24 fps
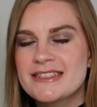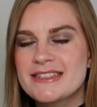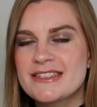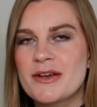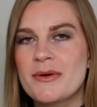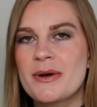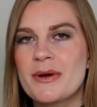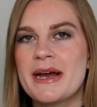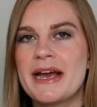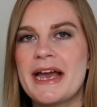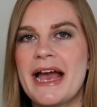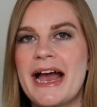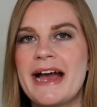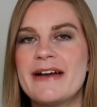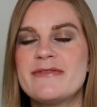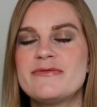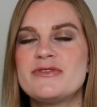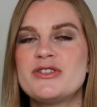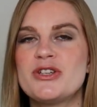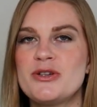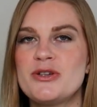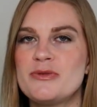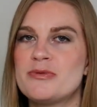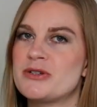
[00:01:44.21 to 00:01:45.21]
So I
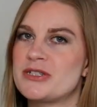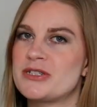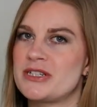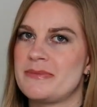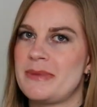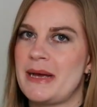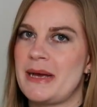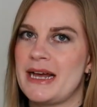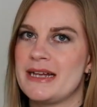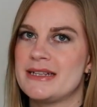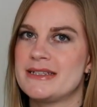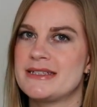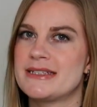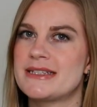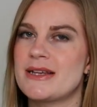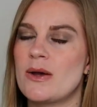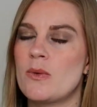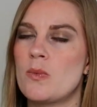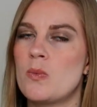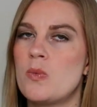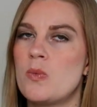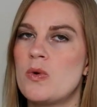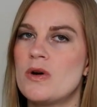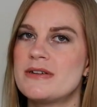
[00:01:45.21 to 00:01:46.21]
have two project pans.
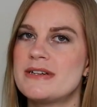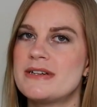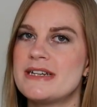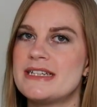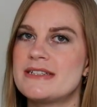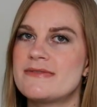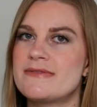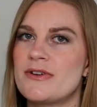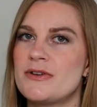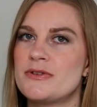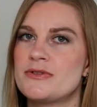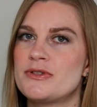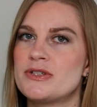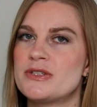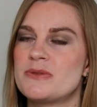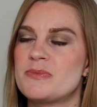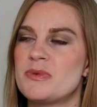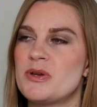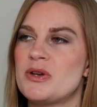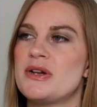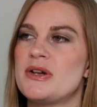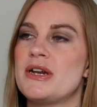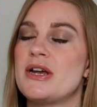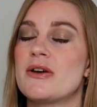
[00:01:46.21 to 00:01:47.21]
One is focused
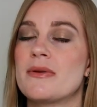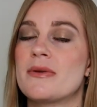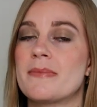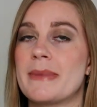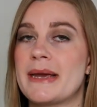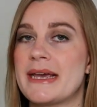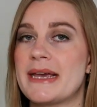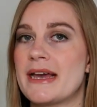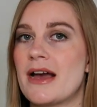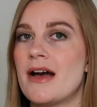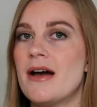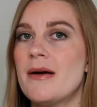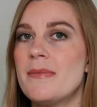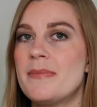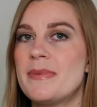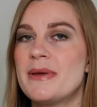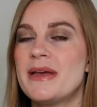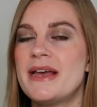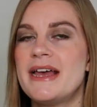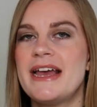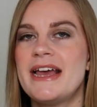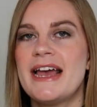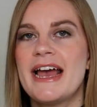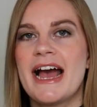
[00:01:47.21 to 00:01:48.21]
purely on makeup
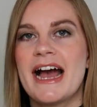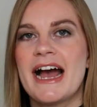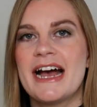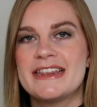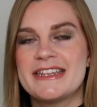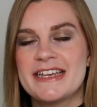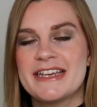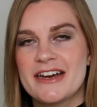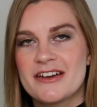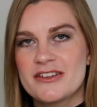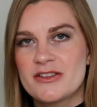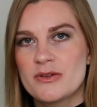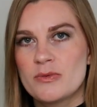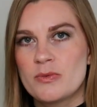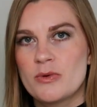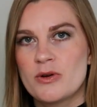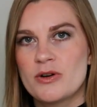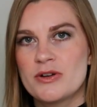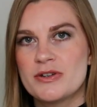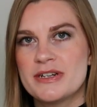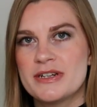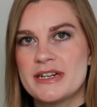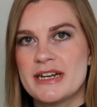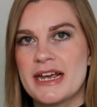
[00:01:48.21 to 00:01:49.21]
and the other
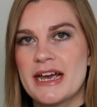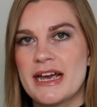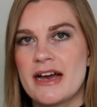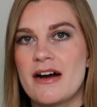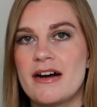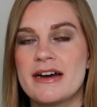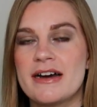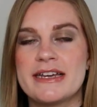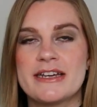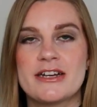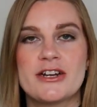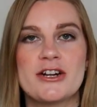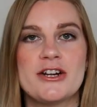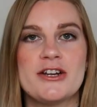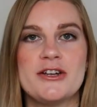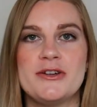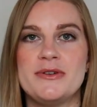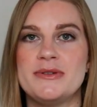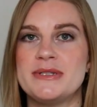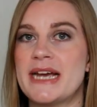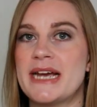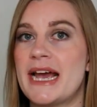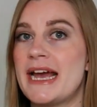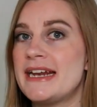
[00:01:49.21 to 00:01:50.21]
one I
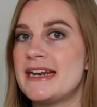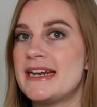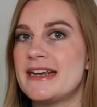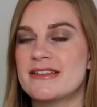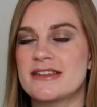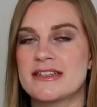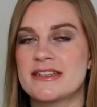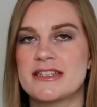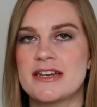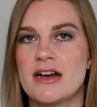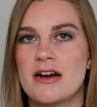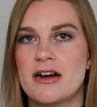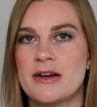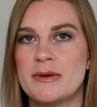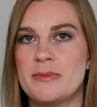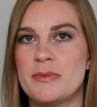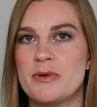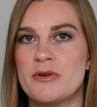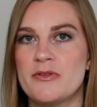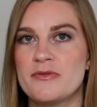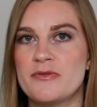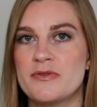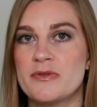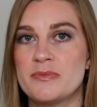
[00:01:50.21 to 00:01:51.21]
include any other
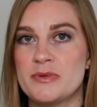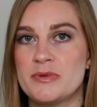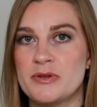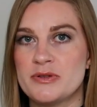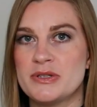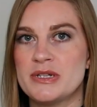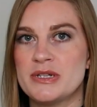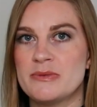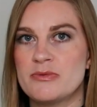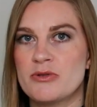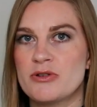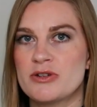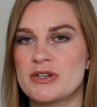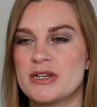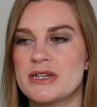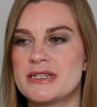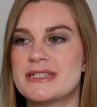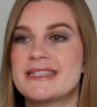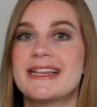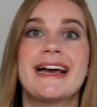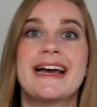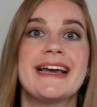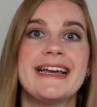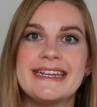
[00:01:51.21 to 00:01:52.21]
type of beauty
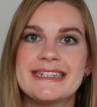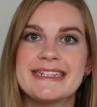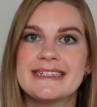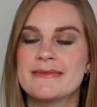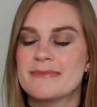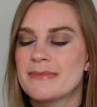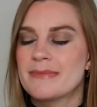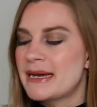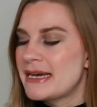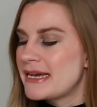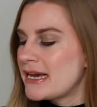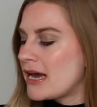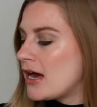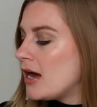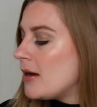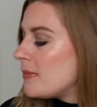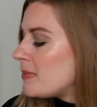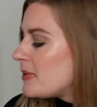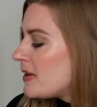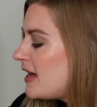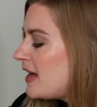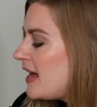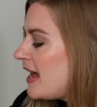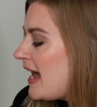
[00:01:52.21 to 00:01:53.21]
product that isn't
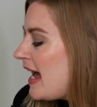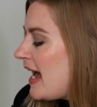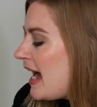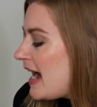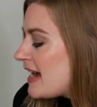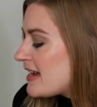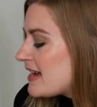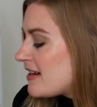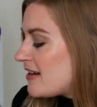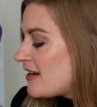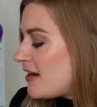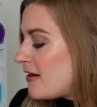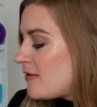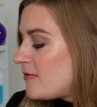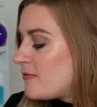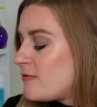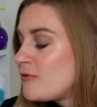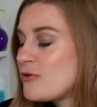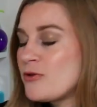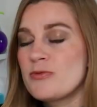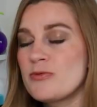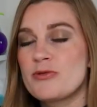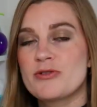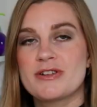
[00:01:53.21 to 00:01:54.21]
makeup and I have
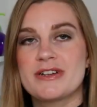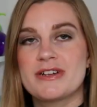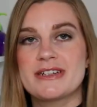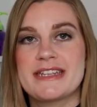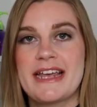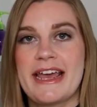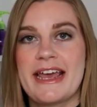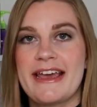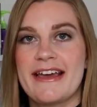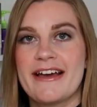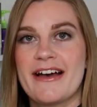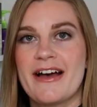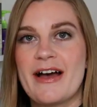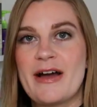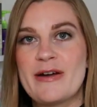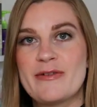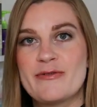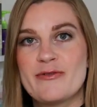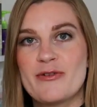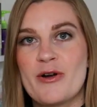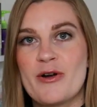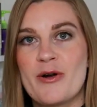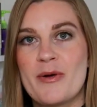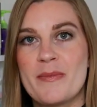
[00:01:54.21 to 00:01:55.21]
four products here
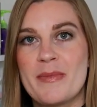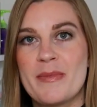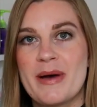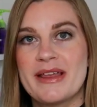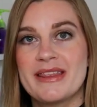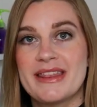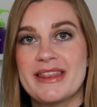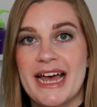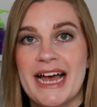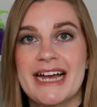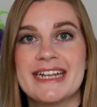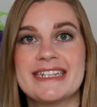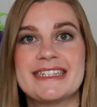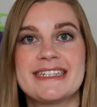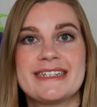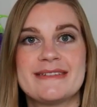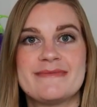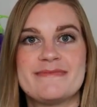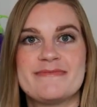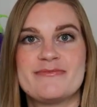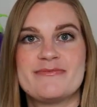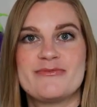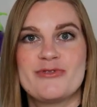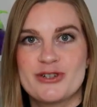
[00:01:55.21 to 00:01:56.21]
from that
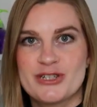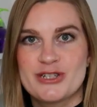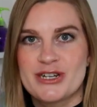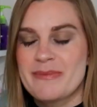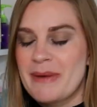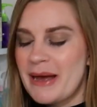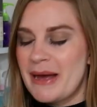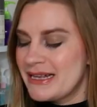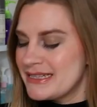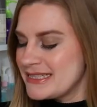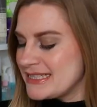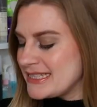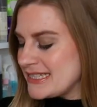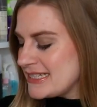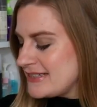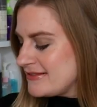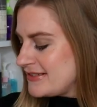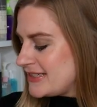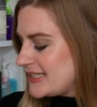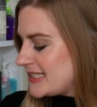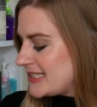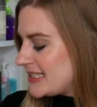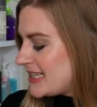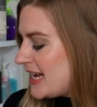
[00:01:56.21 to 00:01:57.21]
Project Pan
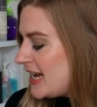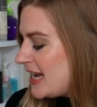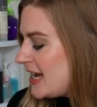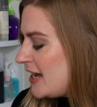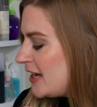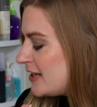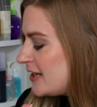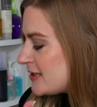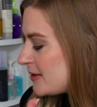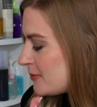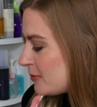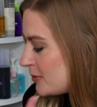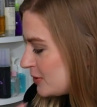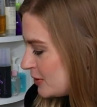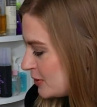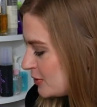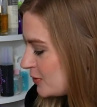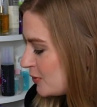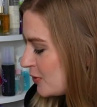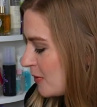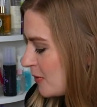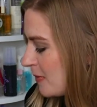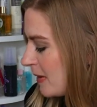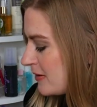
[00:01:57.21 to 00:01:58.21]
series. So I'm going to
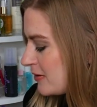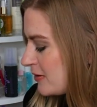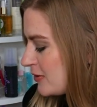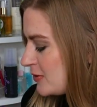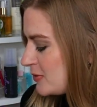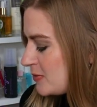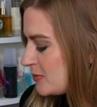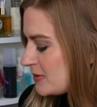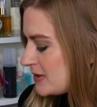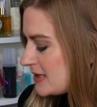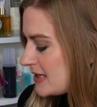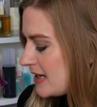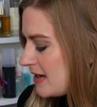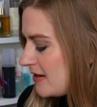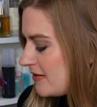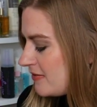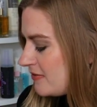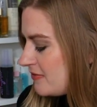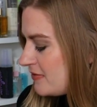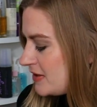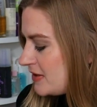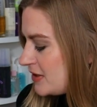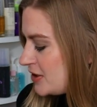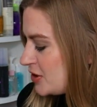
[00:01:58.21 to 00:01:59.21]
talk about those ones that
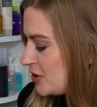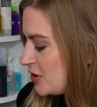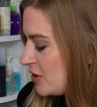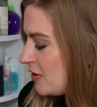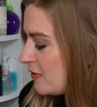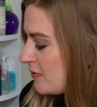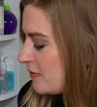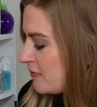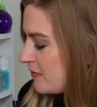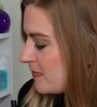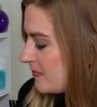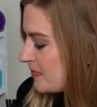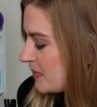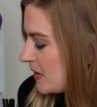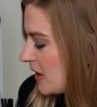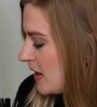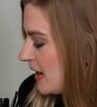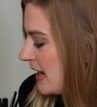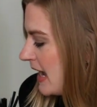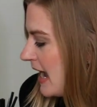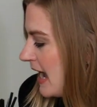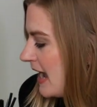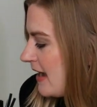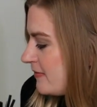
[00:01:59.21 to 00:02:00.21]
I've finished off.
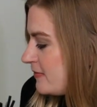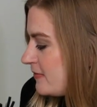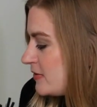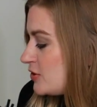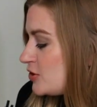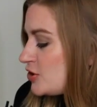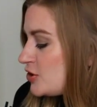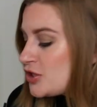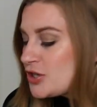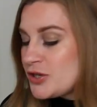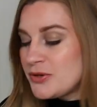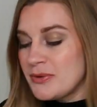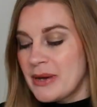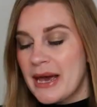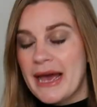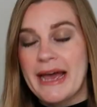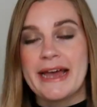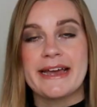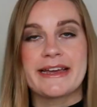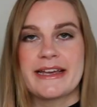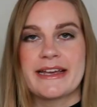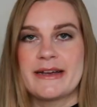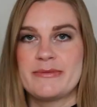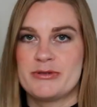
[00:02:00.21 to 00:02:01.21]
I have two
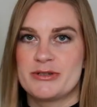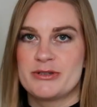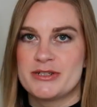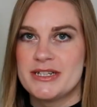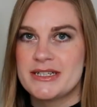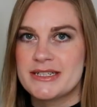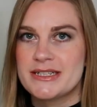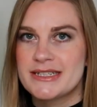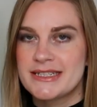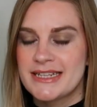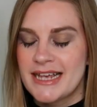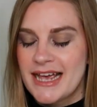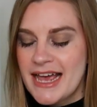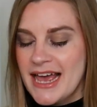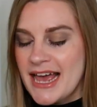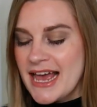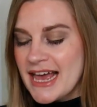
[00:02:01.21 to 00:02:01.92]
hair care products.